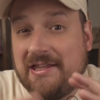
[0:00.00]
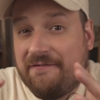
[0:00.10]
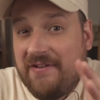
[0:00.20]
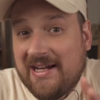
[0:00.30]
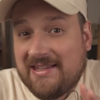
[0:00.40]
the
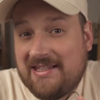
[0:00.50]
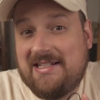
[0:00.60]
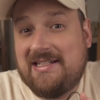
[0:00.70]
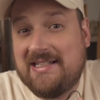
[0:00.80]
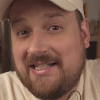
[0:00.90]
fact that
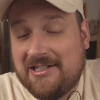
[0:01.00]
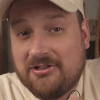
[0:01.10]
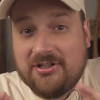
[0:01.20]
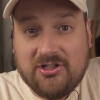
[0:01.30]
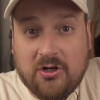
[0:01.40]
these things
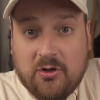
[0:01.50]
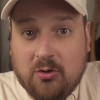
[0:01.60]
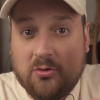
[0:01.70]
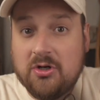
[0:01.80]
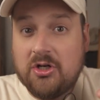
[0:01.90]
are
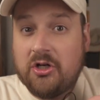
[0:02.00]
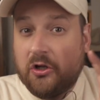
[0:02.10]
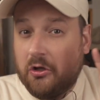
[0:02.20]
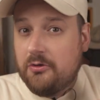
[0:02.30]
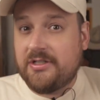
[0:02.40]
so
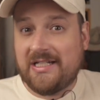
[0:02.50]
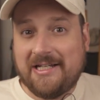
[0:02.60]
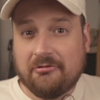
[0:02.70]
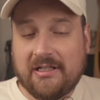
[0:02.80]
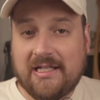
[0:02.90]

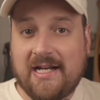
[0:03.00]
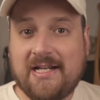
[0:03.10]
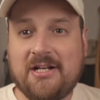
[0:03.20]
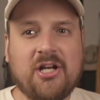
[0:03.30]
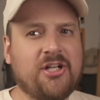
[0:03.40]
closely
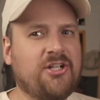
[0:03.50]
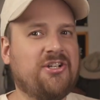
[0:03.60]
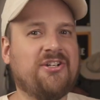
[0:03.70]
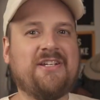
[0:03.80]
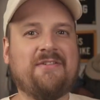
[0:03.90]
related
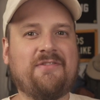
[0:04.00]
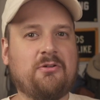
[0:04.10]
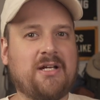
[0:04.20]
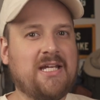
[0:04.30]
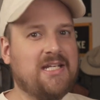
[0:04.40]
should give
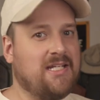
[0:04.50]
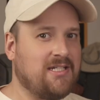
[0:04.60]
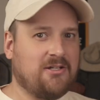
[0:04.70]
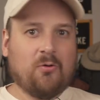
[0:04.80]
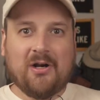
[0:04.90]
you a hint
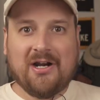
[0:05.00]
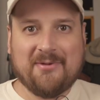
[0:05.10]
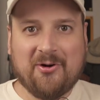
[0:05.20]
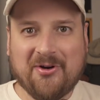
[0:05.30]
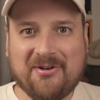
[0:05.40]
as to where I'm
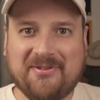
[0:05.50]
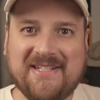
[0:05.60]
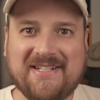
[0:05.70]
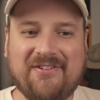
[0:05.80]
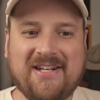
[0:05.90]
going with
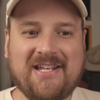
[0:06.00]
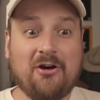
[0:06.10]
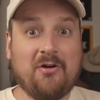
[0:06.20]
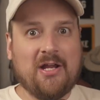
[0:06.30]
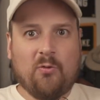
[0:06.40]
this
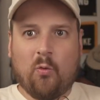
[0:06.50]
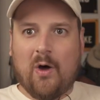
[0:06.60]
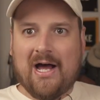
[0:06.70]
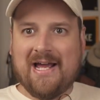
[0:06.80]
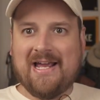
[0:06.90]
video and
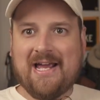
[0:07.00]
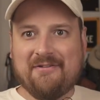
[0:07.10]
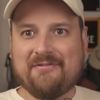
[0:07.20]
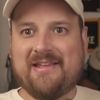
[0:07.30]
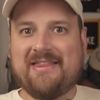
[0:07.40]
why
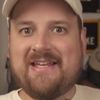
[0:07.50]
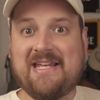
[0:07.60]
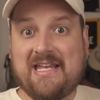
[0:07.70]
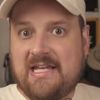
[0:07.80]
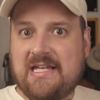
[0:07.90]

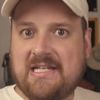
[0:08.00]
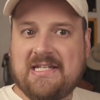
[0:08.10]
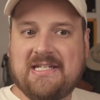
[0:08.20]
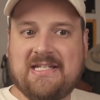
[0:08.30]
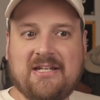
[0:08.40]
everything
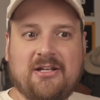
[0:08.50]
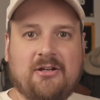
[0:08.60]
is